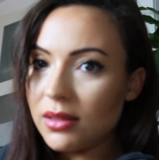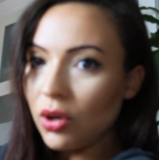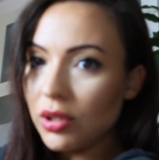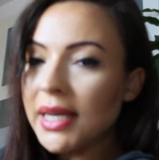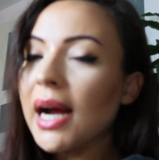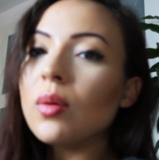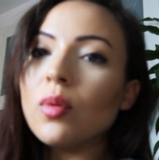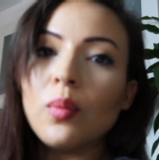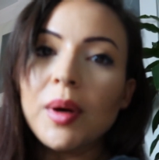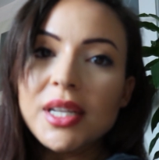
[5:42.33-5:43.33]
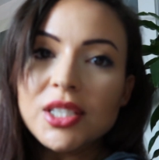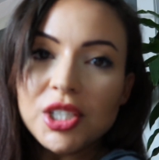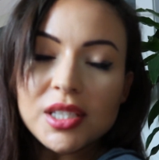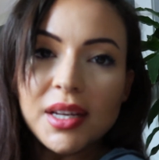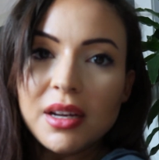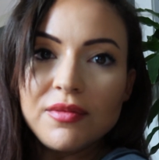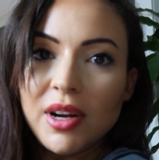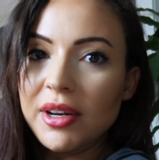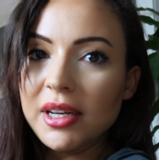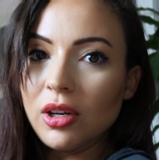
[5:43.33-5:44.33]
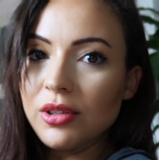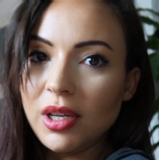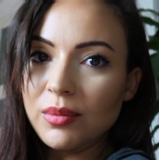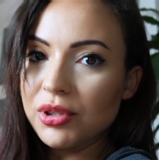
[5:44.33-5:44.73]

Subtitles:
it's not terrible, but it's just like a very close-up